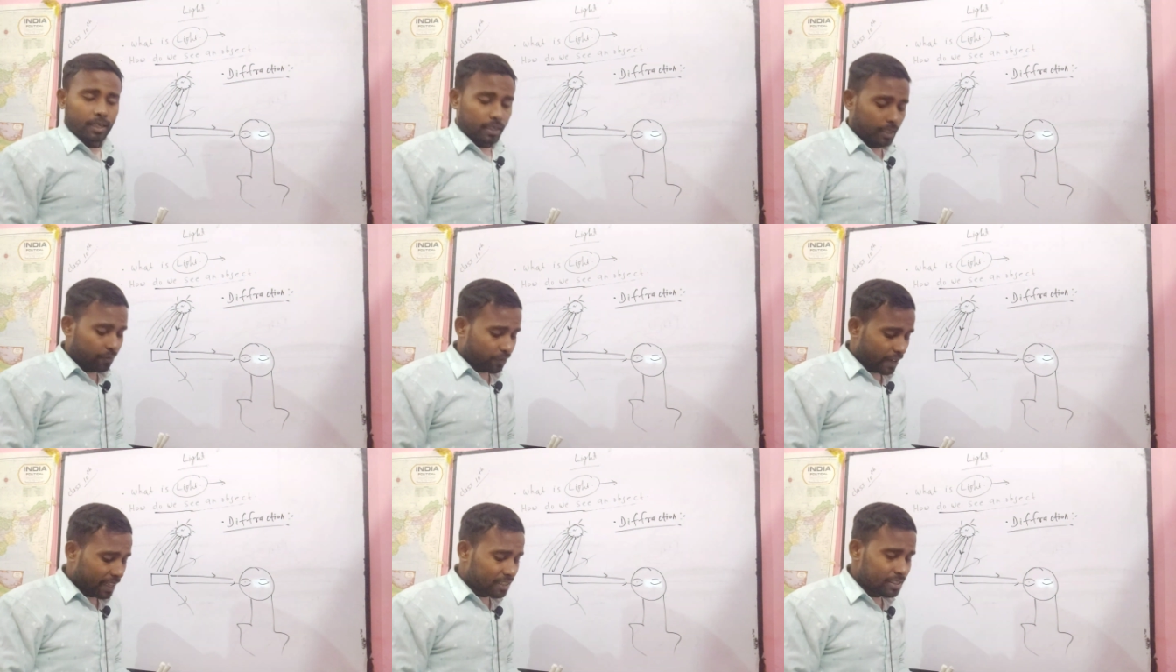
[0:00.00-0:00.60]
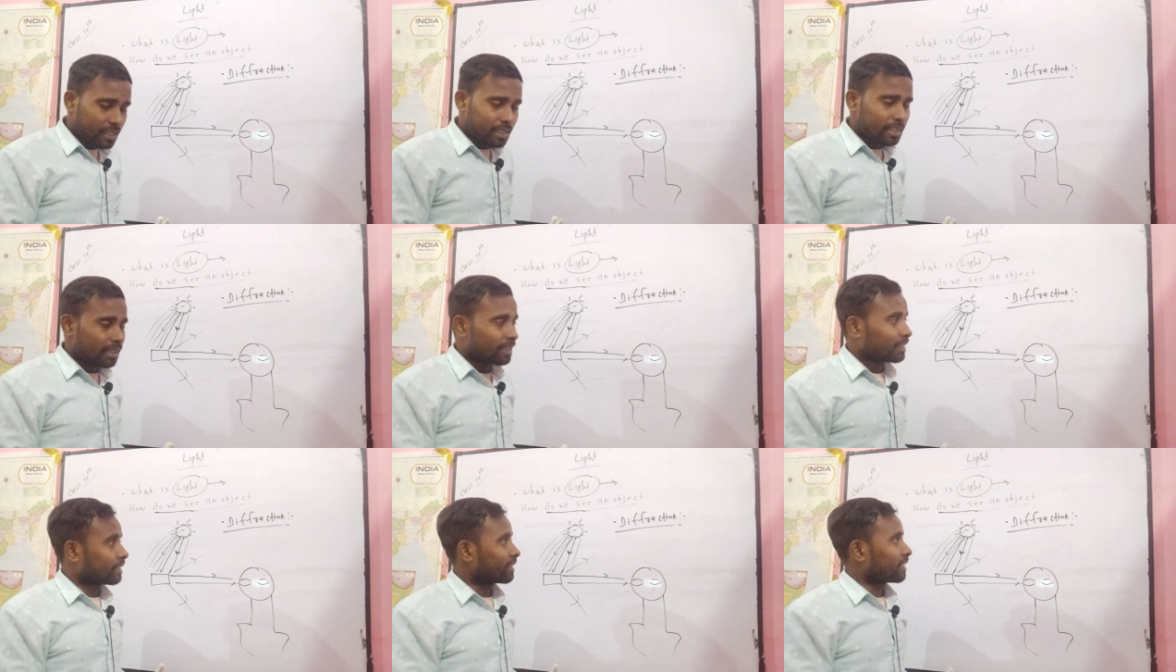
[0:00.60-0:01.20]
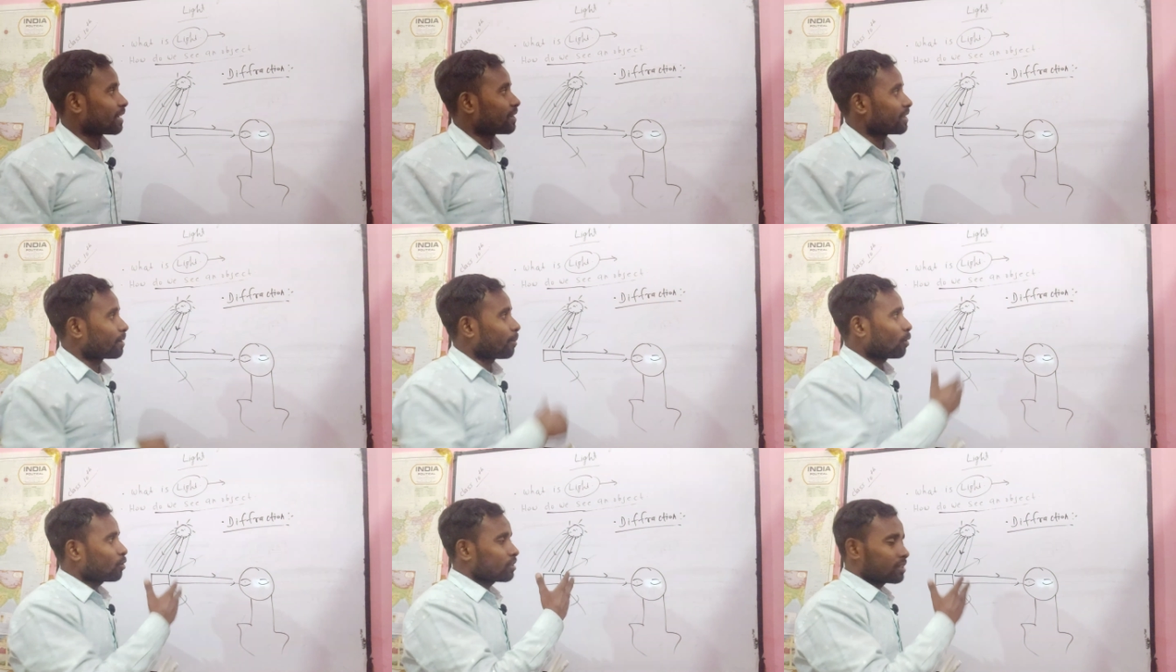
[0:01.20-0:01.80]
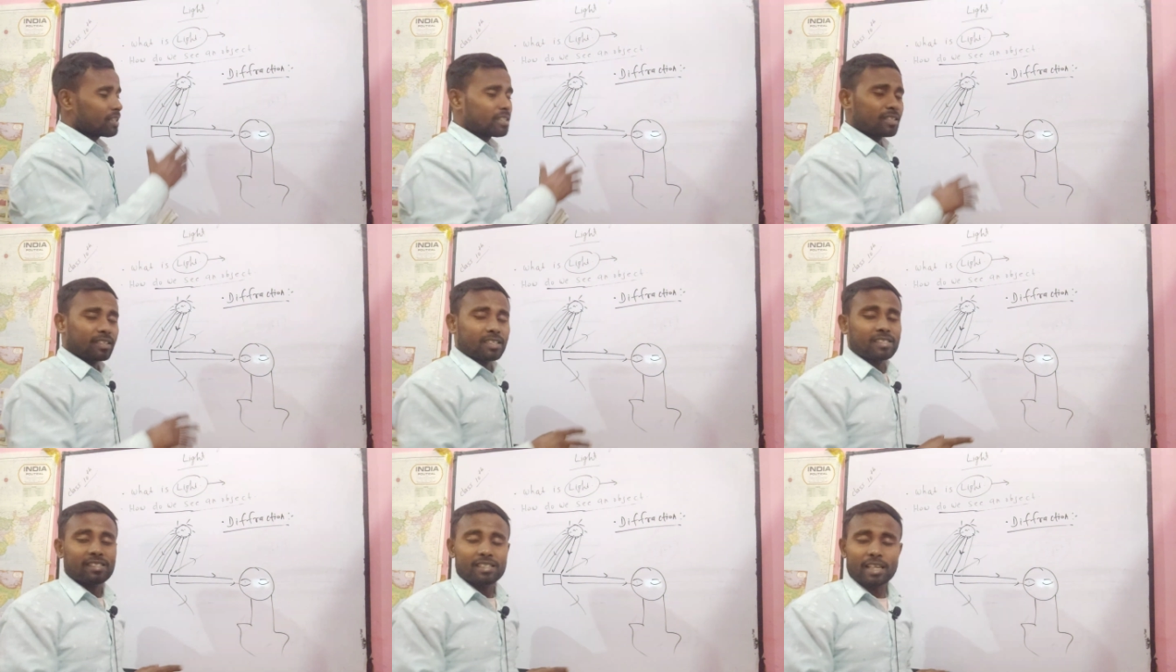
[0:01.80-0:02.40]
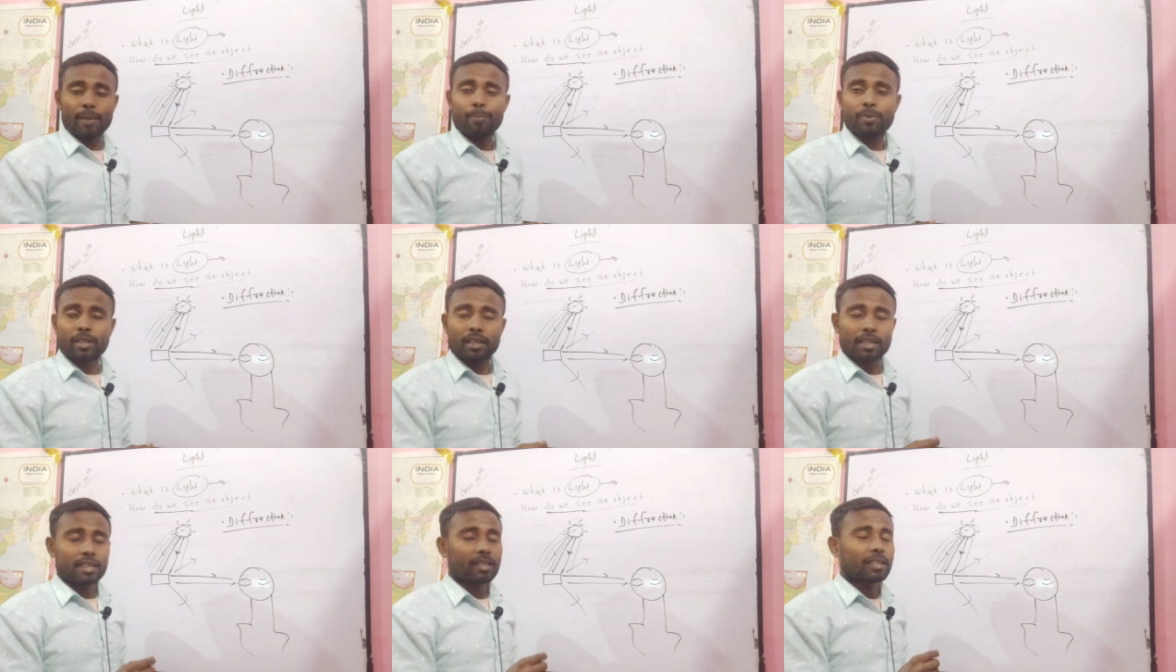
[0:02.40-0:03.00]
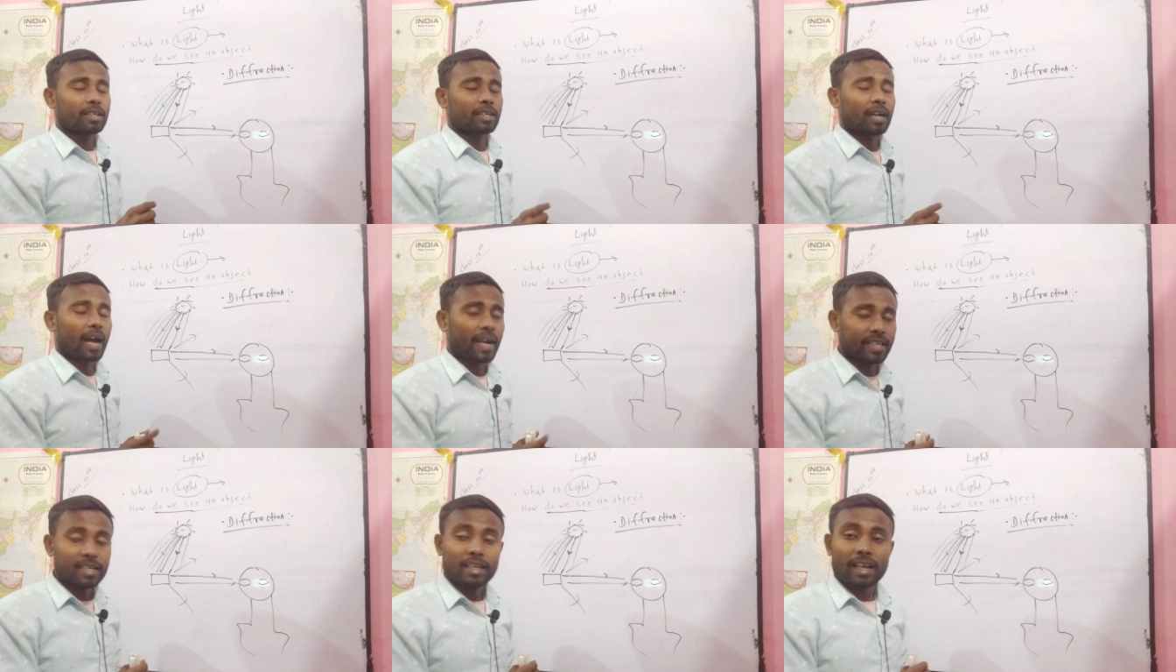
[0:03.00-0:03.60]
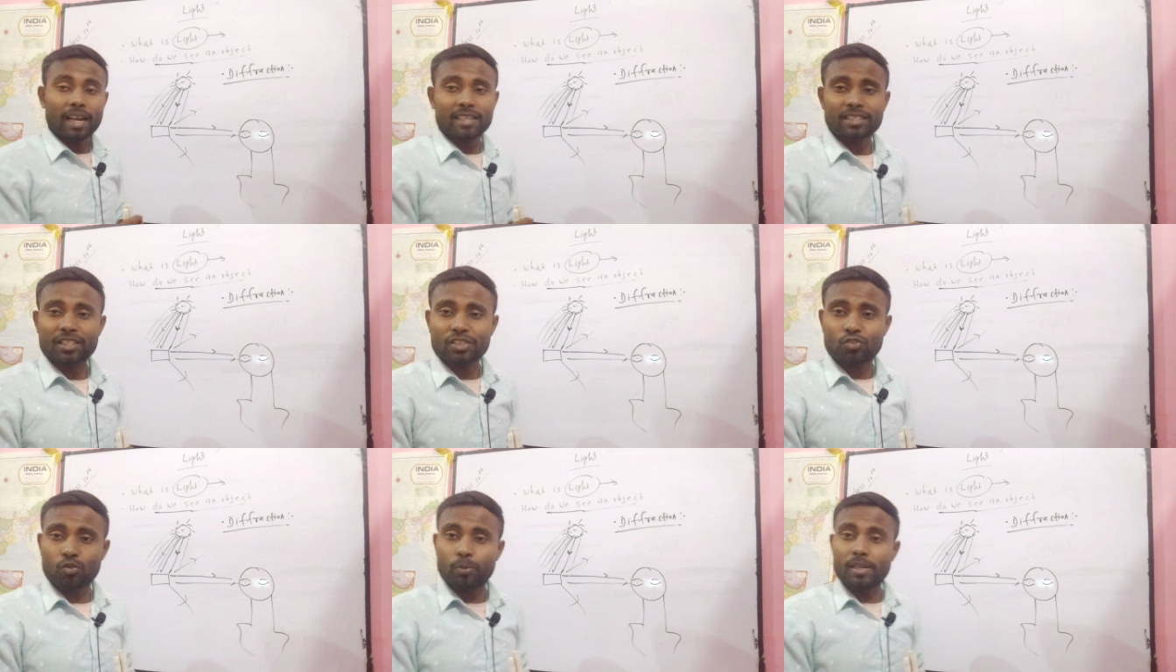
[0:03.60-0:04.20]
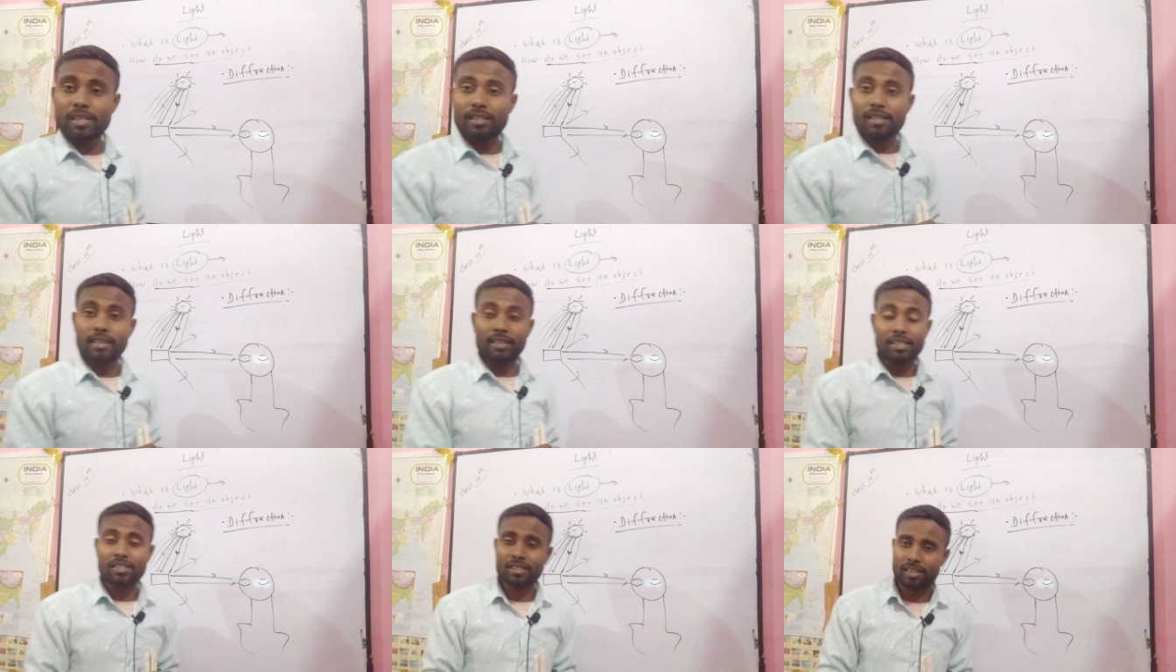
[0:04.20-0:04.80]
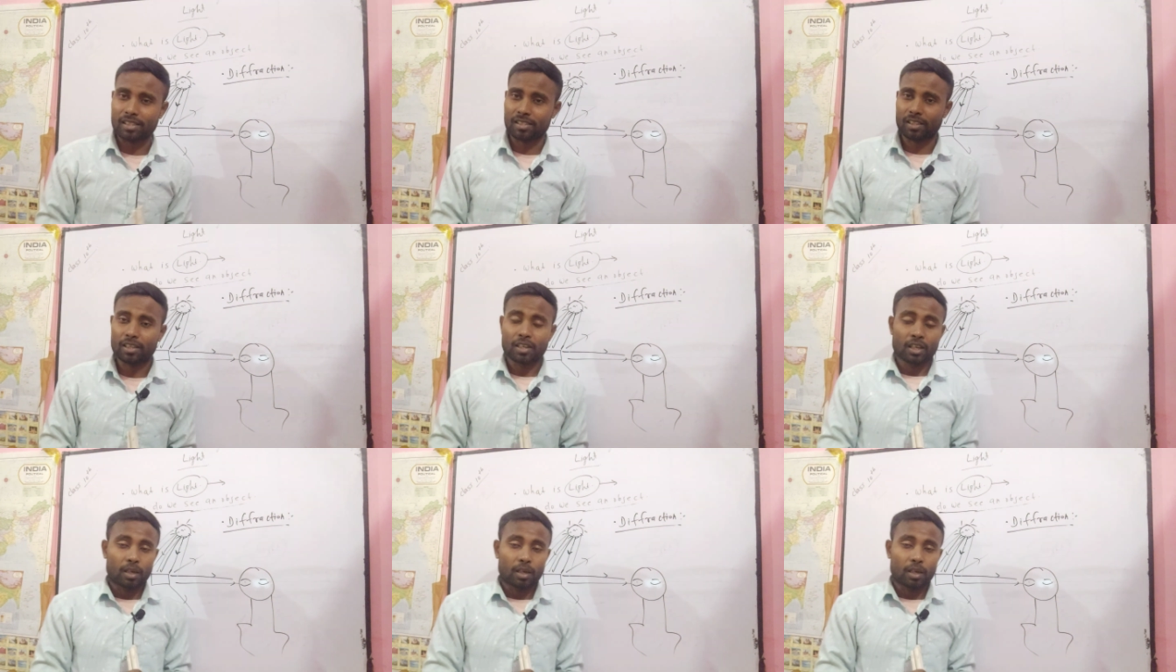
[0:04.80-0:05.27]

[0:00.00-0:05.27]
Diffraction, about this concept in higher classes you will discuss,